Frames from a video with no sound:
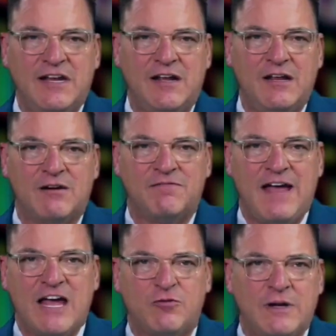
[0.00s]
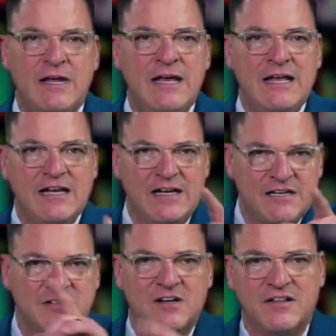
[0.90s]
legally or factually.
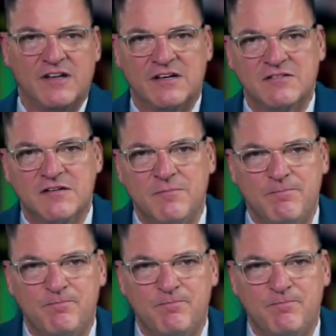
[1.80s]
Listen to this.